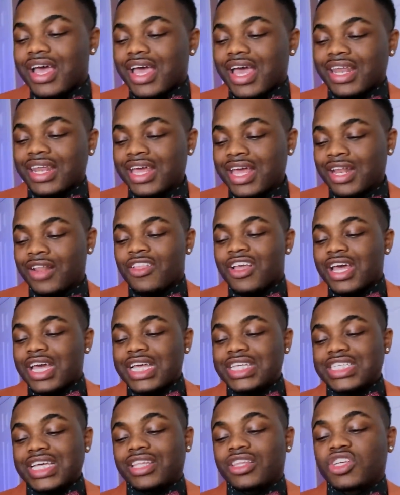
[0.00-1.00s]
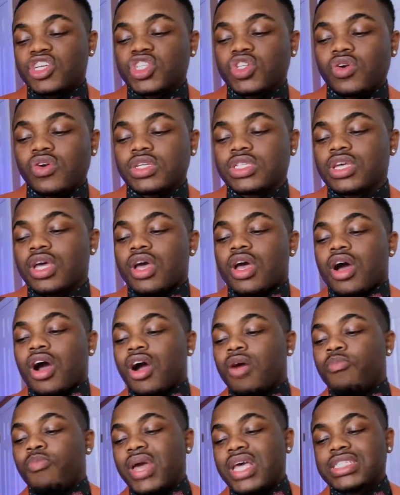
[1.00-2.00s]
And then he said the shorts
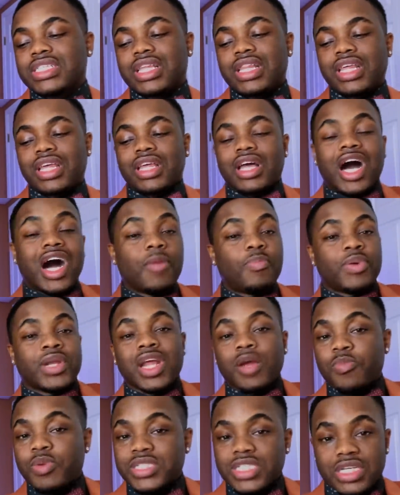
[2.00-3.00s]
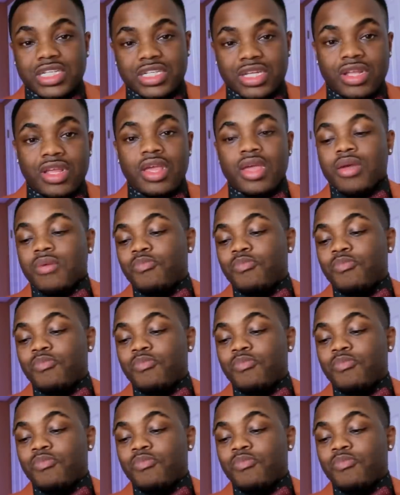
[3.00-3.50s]
are basically up in their position,